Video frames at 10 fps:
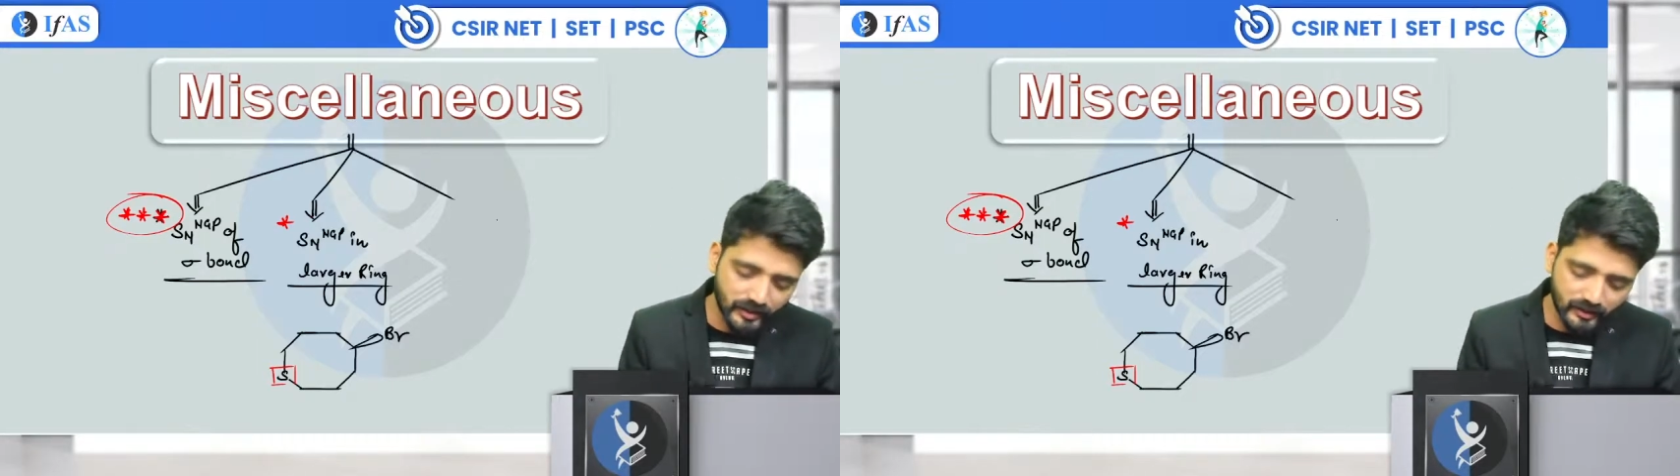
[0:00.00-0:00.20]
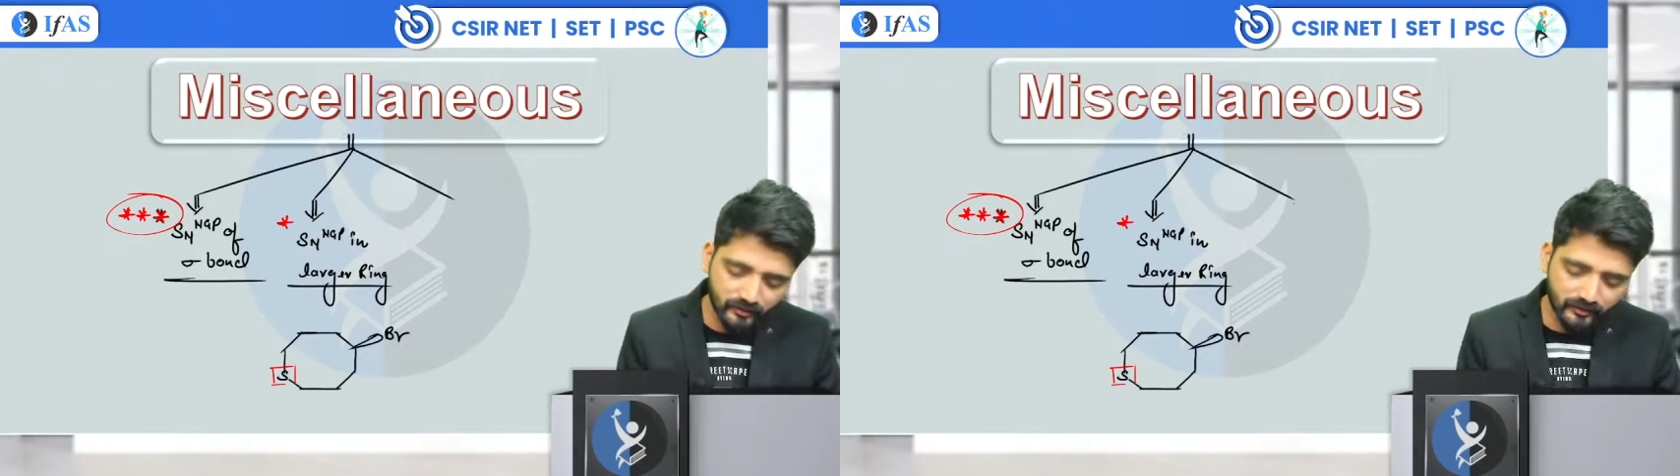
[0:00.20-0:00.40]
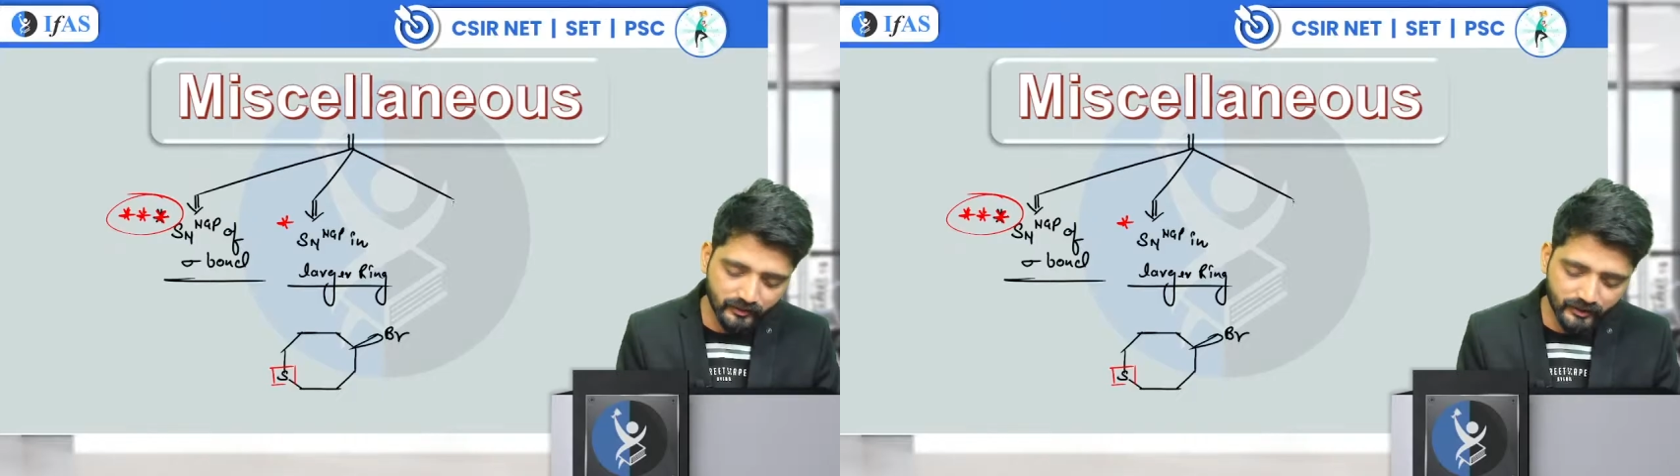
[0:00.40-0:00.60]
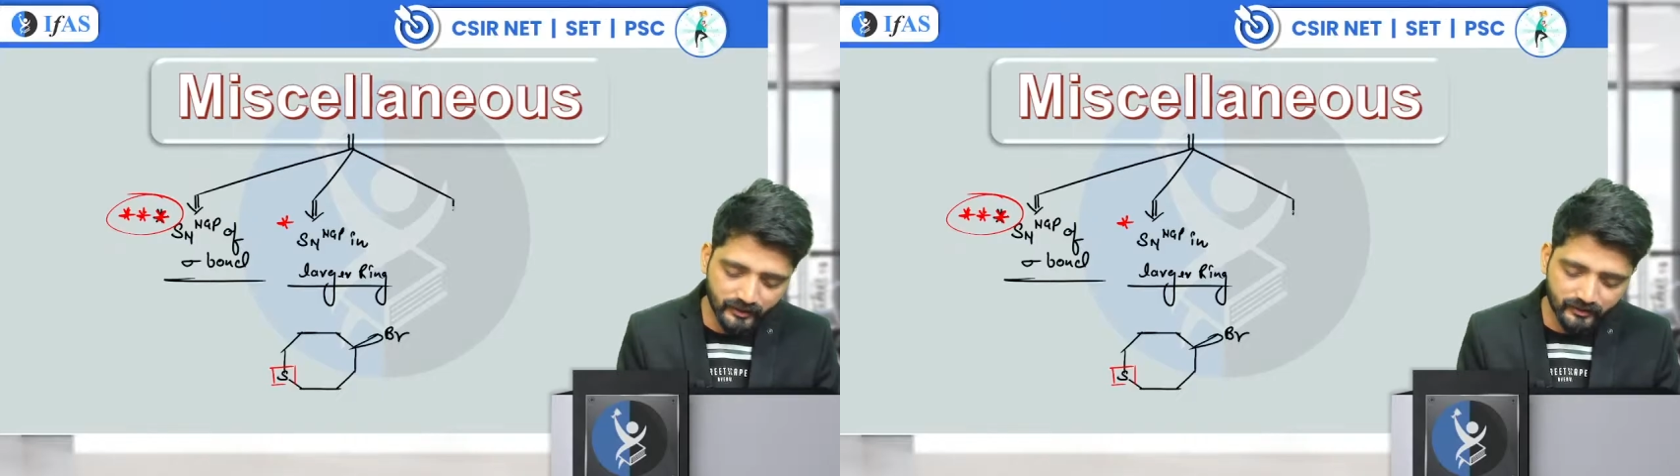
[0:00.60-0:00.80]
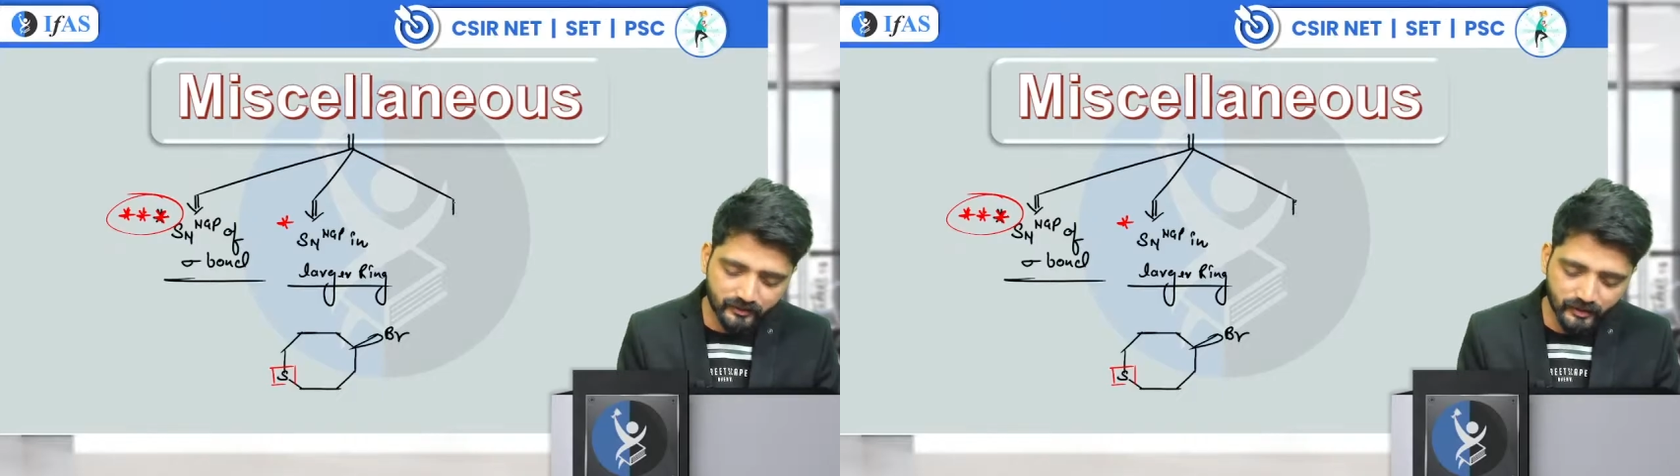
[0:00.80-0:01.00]
in a
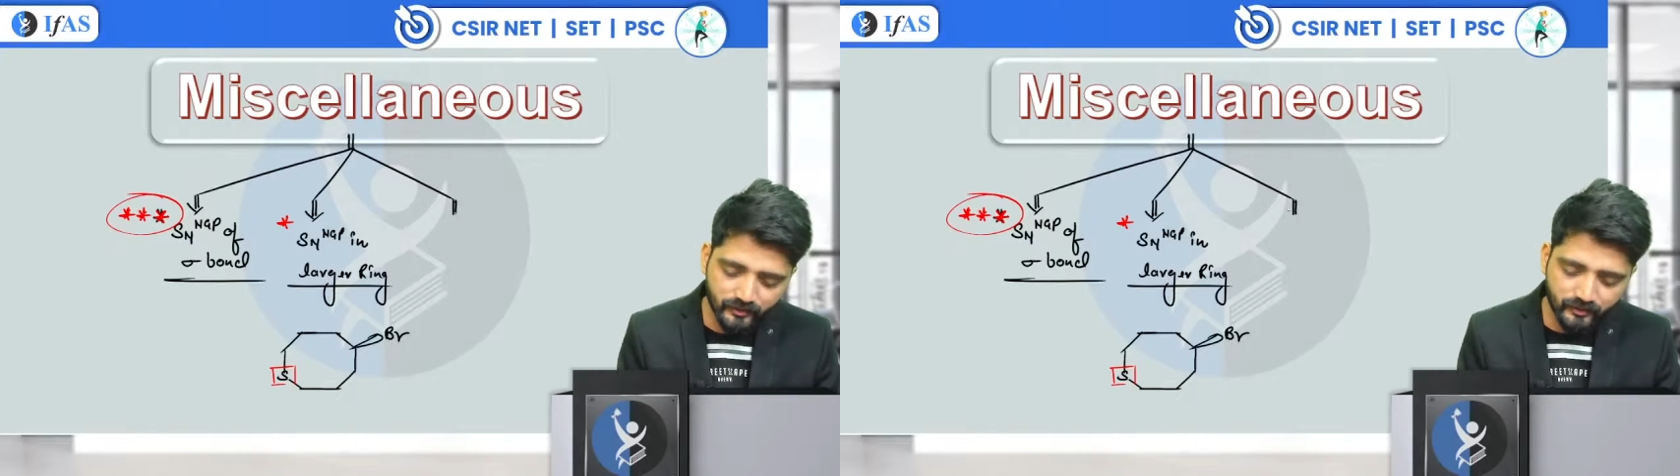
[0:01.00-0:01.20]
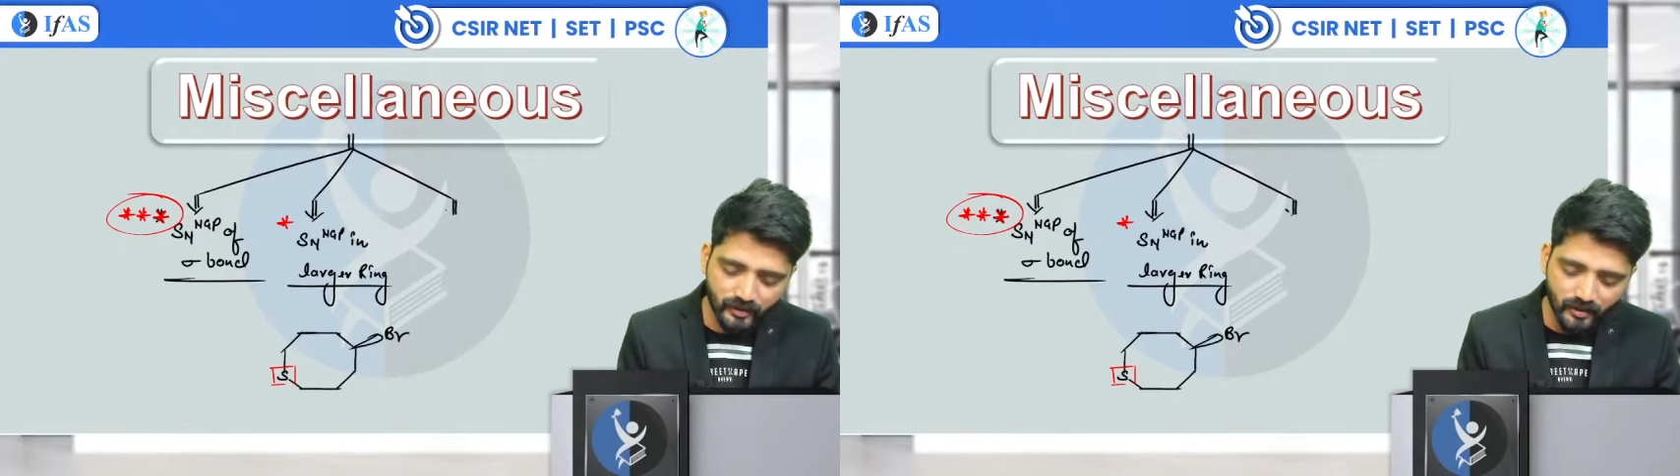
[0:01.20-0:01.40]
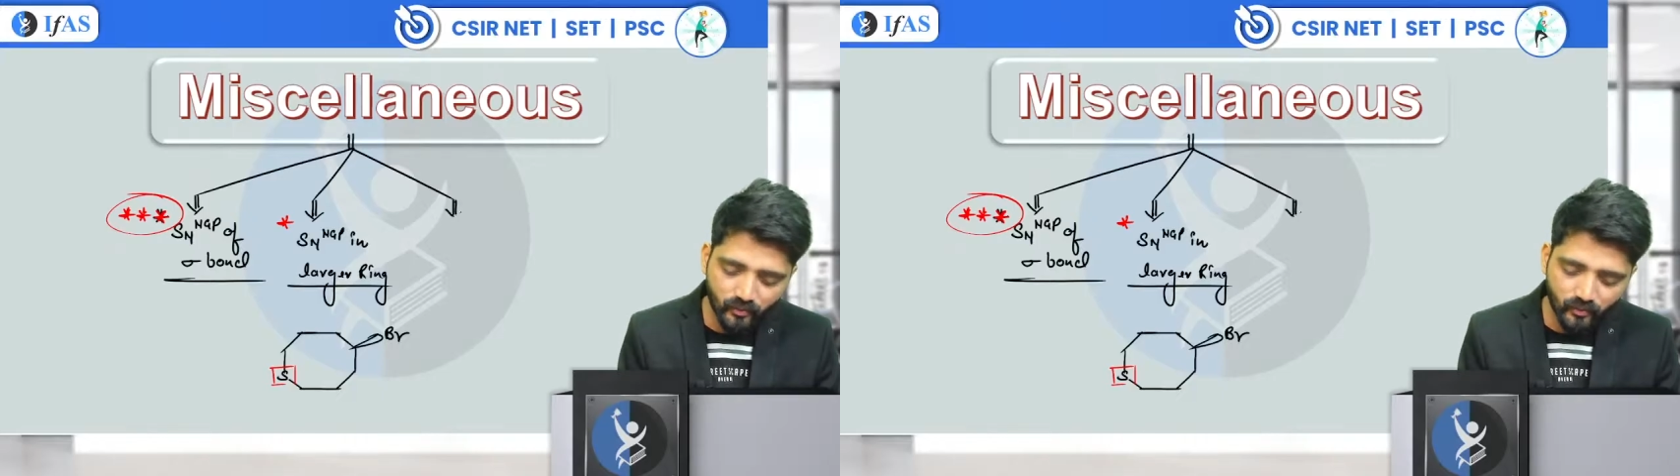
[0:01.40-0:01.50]
miscellaneous comes